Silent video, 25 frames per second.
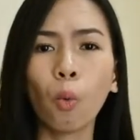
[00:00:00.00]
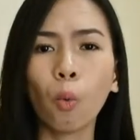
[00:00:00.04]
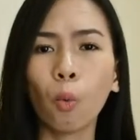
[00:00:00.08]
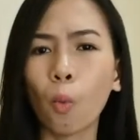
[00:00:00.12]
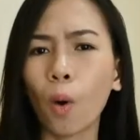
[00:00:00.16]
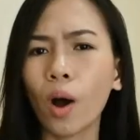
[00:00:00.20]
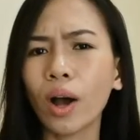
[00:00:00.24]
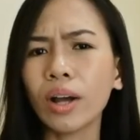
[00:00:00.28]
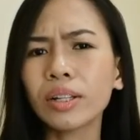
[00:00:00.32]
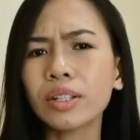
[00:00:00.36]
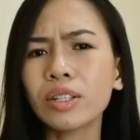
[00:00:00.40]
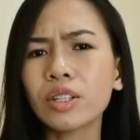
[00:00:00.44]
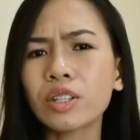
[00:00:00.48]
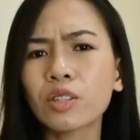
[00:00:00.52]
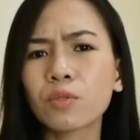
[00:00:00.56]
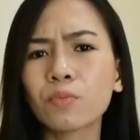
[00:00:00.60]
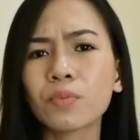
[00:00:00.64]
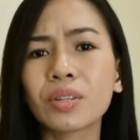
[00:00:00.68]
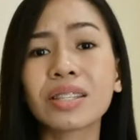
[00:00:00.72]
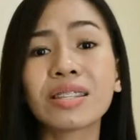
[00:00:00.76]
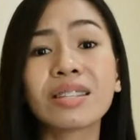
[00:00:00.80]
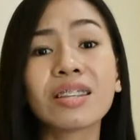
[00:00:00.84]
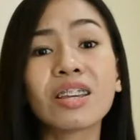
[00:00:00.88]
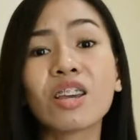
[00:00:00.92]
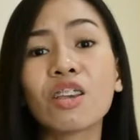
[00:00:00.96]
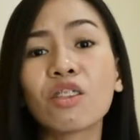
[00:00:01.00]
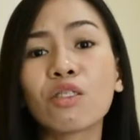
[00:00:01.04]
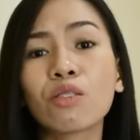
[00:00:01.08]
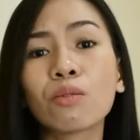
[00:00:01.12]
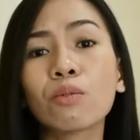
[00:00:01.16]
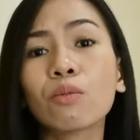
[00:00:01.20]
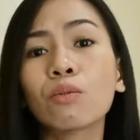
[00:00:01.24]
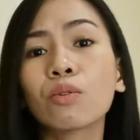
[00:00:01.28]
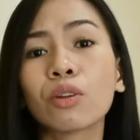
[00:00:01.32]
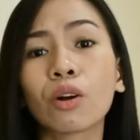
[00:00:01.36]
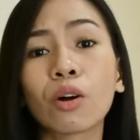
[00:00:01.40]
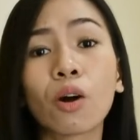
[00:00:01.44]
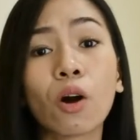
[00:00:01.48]
"Once we see
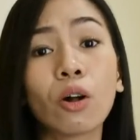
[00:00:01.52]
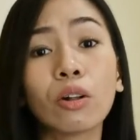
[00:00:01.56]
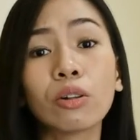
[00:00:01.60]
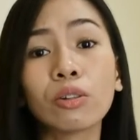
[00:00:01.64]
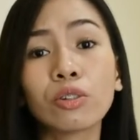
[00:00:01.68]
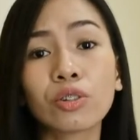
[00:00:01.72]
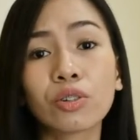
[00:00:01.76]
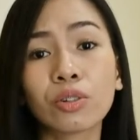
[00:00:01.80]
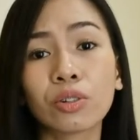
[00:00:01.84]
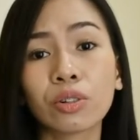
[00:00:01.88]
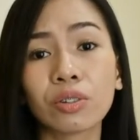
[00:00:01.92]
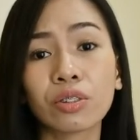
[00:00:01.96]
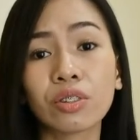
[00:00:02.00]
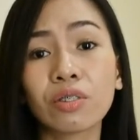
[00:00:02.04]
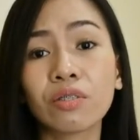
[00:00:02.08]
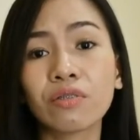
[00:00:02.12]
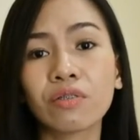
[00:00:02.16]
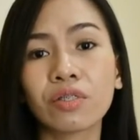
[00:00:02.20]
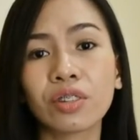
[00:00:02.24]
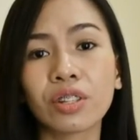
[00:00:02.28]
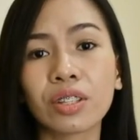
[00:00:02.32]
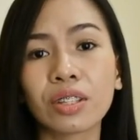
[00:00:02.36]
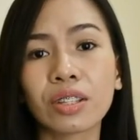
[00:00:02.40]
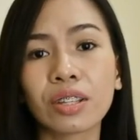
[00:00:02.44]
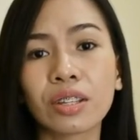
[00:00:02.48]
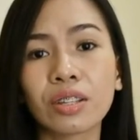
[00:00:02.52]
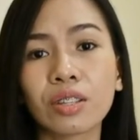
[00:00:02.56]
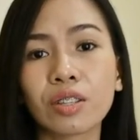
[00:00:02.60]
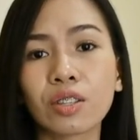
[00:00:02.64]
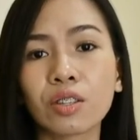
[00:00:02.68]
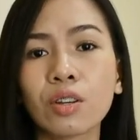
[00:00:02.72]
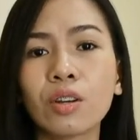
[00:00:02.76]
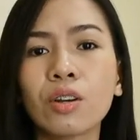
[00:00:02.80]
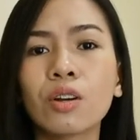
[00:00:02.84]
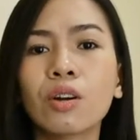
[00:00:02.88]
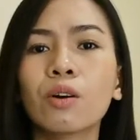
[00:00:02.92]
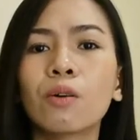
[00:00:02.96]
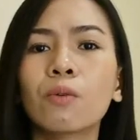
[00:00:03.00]
through the cultural
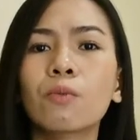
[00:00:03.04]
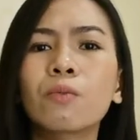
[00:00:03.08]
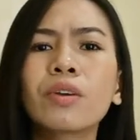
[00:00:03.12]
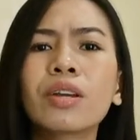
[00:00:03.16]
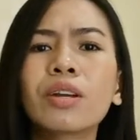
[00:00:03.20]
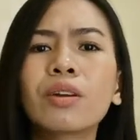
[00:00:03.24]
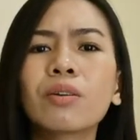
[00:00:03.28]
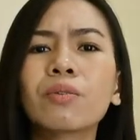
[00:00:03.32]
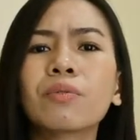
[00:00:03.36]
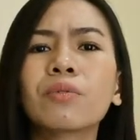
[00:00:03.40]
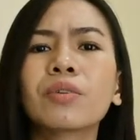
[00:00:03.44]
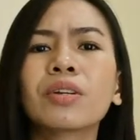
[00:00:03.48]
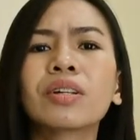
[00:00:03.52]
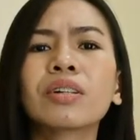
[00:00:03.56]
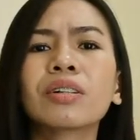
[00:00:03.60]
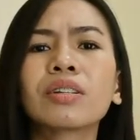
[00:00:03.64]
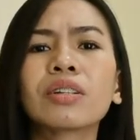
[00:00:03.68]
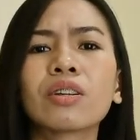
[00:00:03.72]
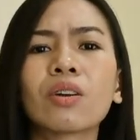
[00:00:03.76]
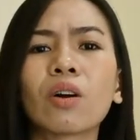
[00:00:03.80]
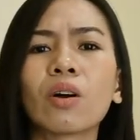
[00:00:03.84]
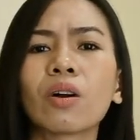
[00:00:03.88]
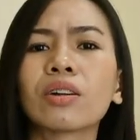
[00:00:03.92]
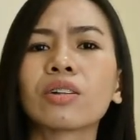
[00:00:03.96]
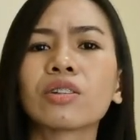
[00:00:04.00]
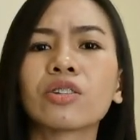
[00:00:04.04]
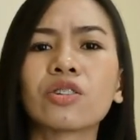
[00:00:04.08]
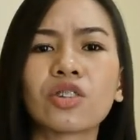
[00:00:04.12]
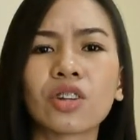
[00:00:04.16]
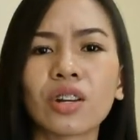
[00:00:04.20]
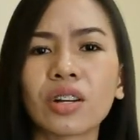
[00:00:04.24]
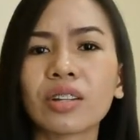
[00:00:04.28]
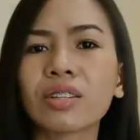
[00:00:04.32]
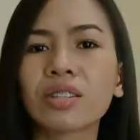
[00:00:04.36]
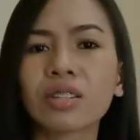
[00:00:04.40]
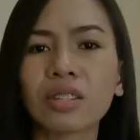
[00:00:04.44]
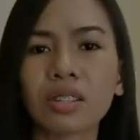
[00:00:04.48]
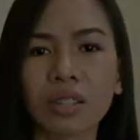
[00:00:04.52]
differences, we really are
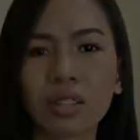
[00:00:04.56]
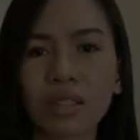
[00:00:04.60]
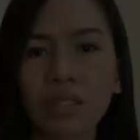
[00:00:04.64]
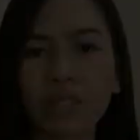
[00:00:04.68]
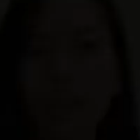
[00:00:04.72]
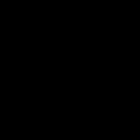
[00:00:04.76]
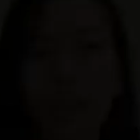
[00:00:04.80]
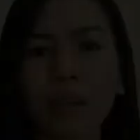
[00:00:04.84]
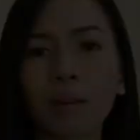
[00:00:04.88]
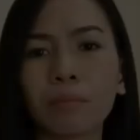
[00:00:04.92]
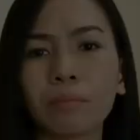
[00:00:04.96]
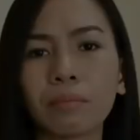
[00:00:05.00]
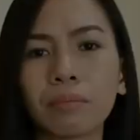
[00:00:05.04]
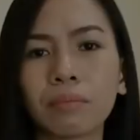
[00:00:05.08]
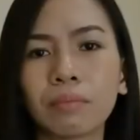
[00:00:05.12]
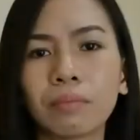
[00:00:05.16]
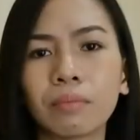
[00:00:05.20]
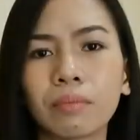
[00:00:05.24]
just the same."